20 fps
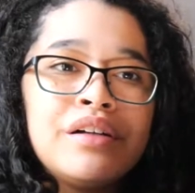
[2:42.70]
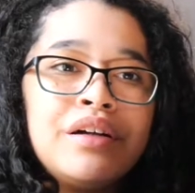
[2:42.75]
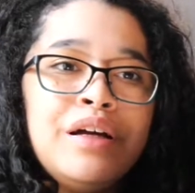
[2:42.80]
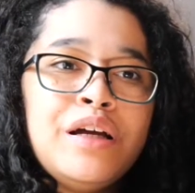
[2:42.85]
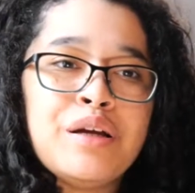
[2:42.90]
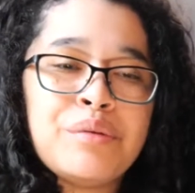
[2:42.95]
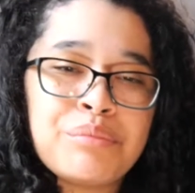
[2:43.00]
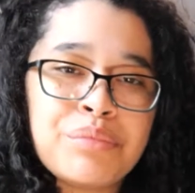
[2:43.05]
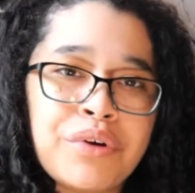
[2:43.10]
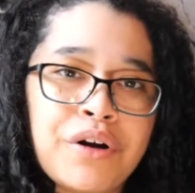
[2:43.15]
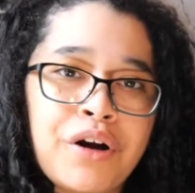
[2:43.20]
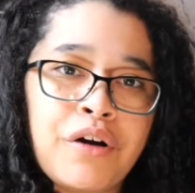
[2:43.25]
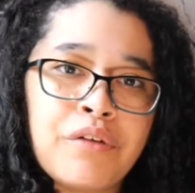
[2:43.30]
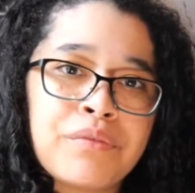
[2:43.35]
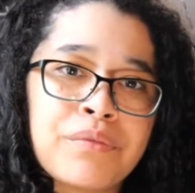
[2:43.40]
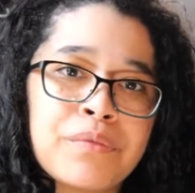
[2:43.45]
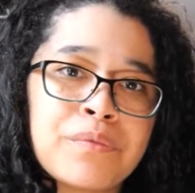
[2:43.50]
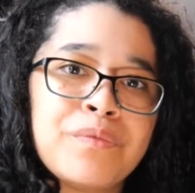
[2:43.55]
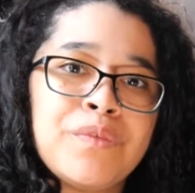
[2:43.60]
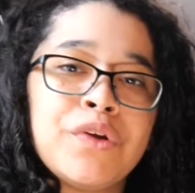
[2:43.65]
Improv.
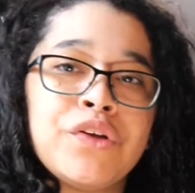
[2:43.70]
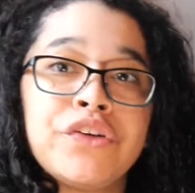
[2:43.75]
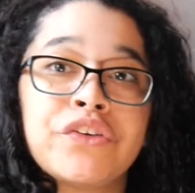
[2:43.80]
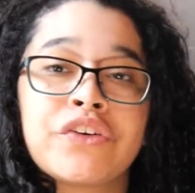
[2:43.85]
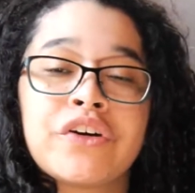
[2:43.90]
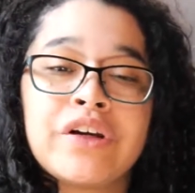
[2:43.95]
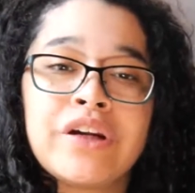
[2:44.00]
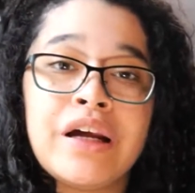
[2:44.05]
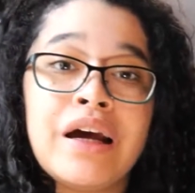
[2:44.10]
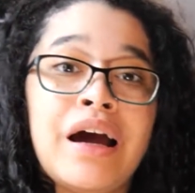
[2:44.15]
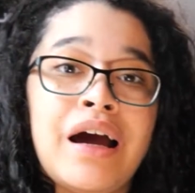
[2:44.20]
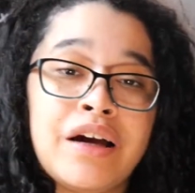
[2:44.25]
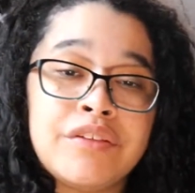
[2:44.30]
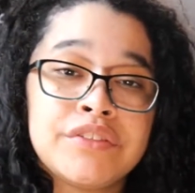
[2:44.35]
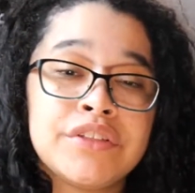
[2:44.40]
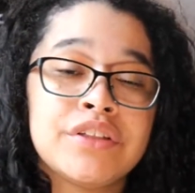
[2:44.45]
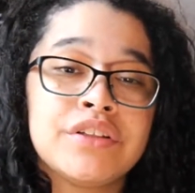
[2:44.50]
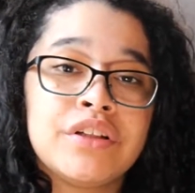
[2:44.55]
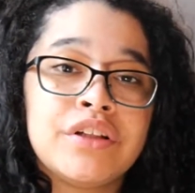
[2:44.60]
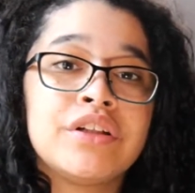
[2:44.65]
You're gonna have
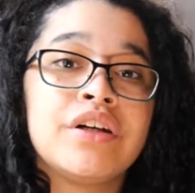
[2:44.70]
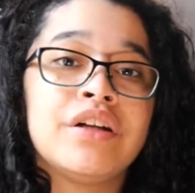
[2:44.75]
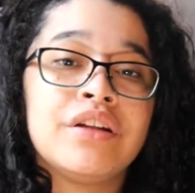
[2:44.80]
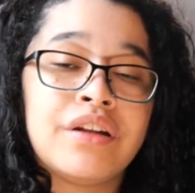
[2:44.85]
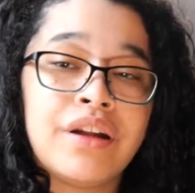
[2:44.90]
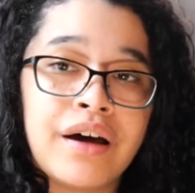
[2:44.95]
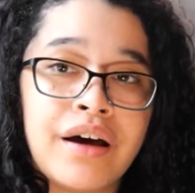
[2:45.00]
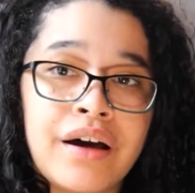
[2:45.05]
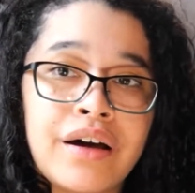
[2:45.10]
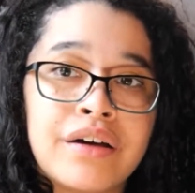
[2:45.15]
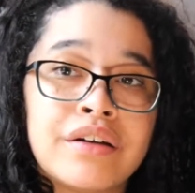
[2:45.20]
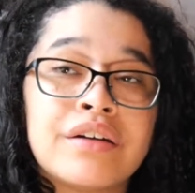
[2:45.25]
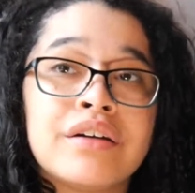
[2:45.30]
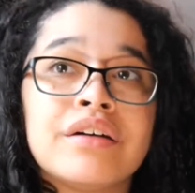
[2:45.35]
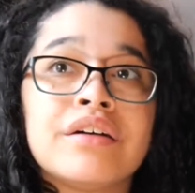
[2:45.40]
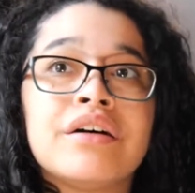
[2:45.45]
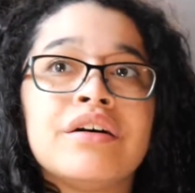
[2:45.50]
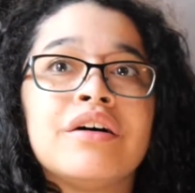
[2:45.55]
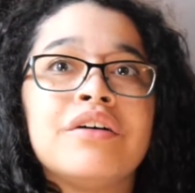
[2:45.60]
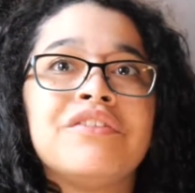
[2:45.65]
to learn a lot
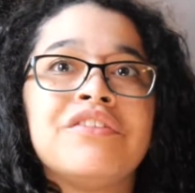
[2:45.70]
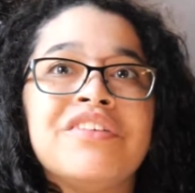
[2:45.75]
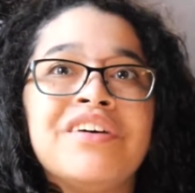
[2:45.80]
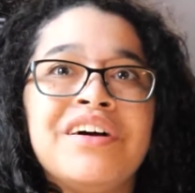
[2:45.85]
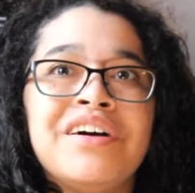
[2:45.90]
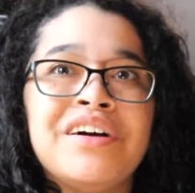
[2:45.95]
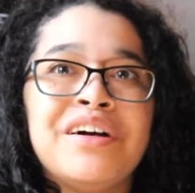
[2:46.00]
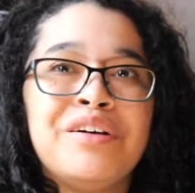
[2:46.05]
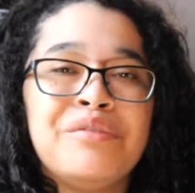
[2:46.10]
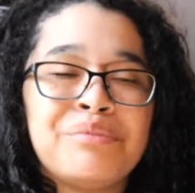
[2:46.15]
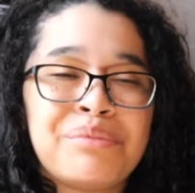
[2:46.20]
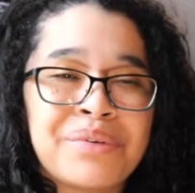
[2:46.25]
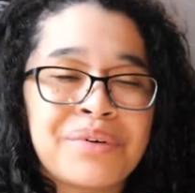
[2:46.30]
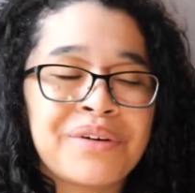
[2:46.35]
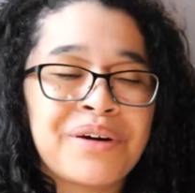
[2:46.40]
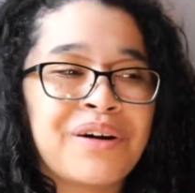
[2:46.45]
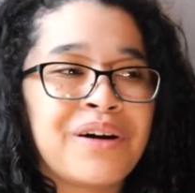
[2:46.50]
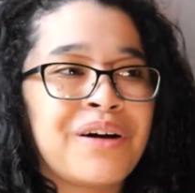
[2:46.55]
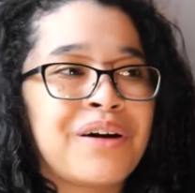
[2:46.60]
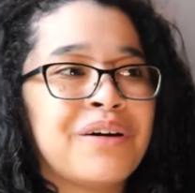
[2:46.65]
of
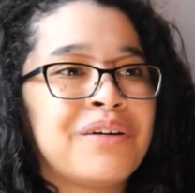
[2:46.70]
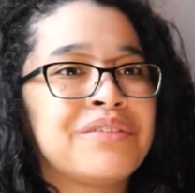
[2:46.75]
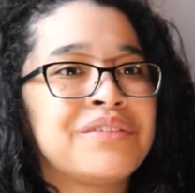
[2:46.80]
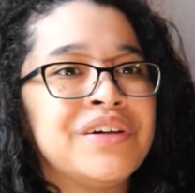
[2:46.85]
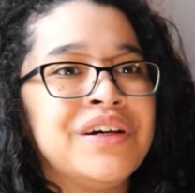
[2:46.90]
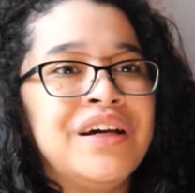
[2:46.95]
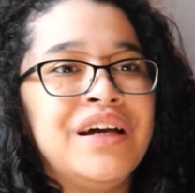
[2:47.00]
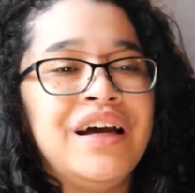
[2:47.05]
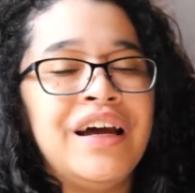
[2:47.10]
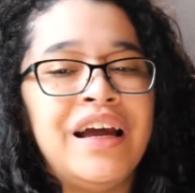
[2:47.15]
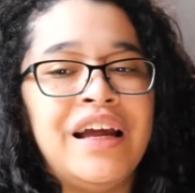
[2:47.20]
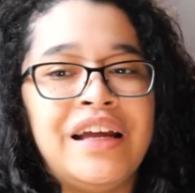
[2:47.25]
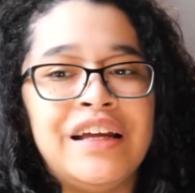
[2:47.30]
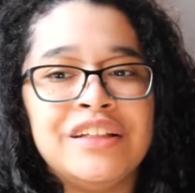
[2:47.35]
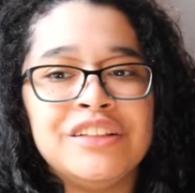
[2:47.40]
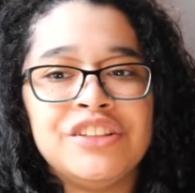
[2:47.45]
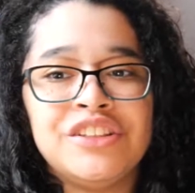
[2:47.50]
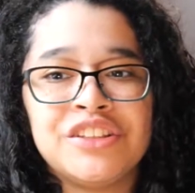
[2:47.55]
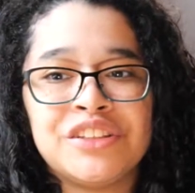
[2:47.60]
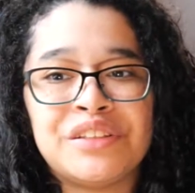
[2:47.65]
improv
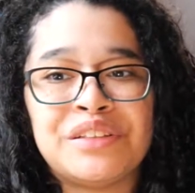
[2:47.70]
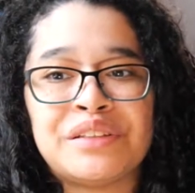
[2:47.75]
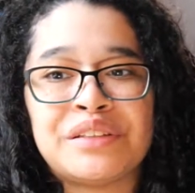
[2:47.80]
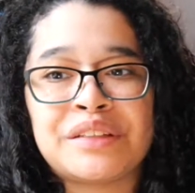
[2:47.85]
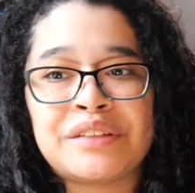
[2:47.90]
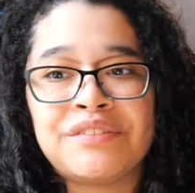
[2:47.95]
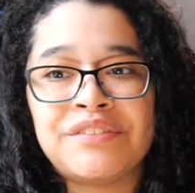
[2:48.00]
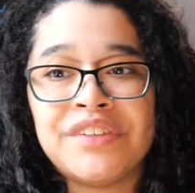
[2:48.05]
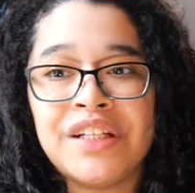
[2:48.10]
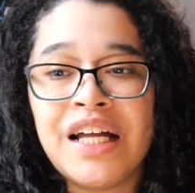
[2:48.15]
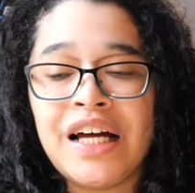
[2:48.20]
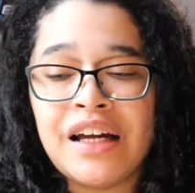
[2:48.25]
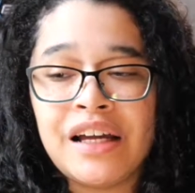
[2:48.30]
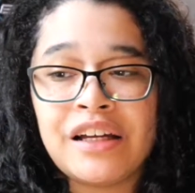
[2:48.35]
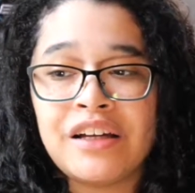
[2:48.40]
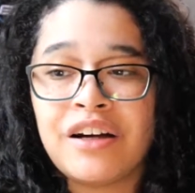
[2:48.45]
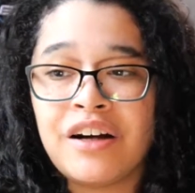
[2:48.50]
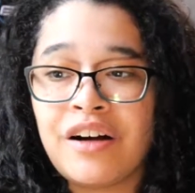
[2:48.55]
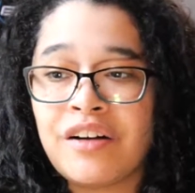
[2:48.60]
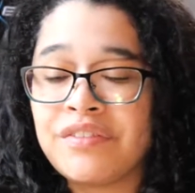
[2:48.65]
and just
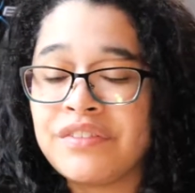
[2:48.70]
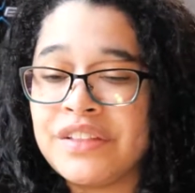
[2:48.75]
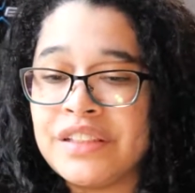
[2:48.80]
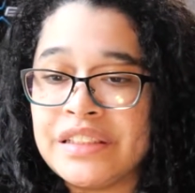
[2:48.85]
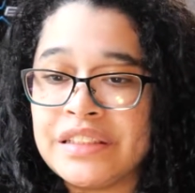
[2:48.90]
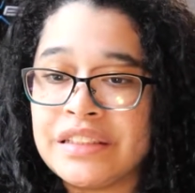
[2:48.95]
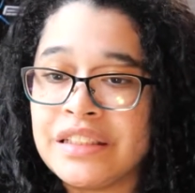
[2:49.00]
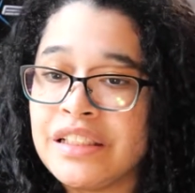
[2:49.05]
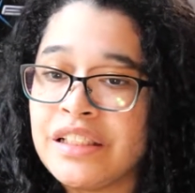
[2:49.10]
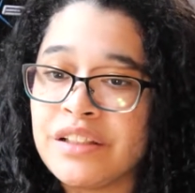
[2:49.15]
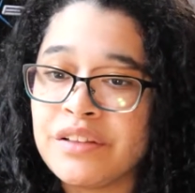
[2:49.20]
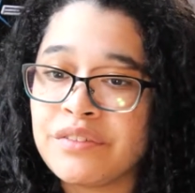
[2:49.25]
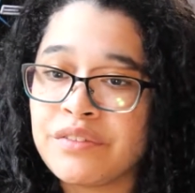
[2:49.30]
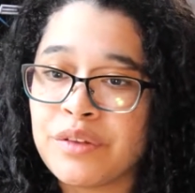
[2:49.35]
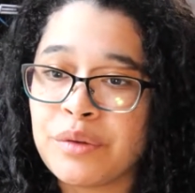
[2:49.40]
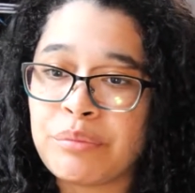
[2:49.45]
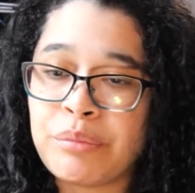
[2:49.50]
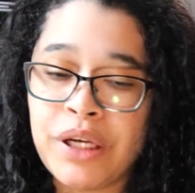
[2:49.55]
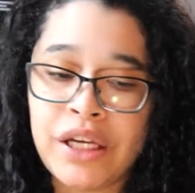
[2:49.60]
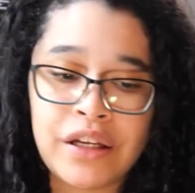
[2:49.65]
flying off the seat of
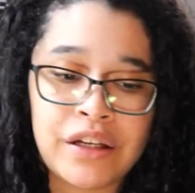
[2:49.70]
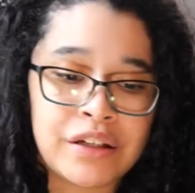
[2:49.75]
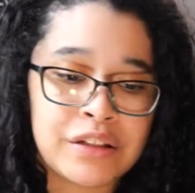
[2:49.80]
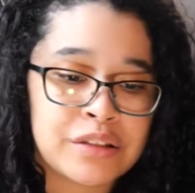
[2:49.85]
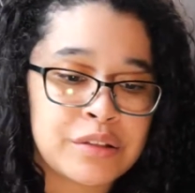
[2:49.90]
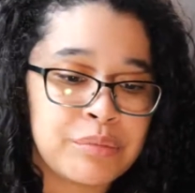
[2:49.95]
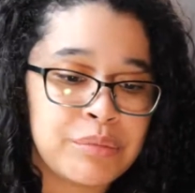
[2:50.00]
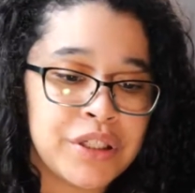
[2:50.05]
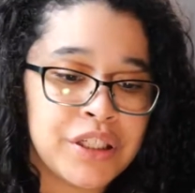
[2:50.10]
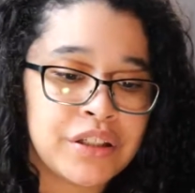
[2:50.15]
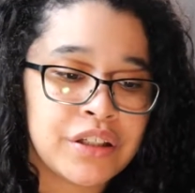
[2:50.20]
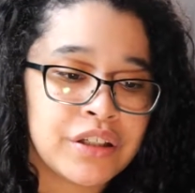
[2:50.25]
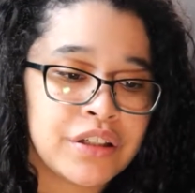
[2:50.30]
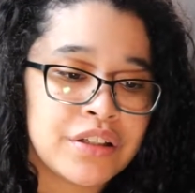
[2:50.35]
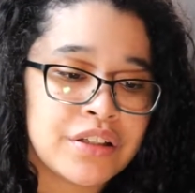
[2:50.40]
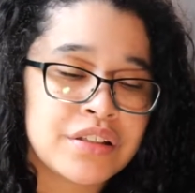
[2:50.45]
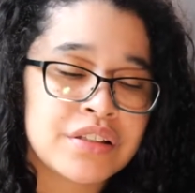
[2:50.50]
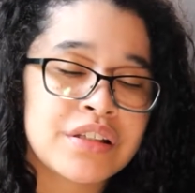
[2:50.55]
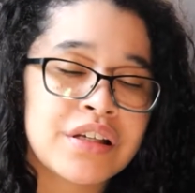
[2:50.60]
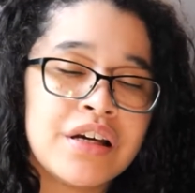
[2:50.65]
your pants,
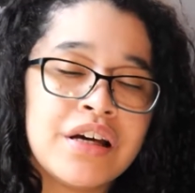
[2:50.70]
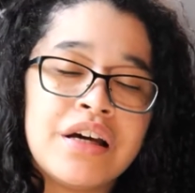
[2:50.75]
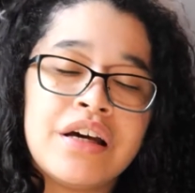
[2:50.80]
because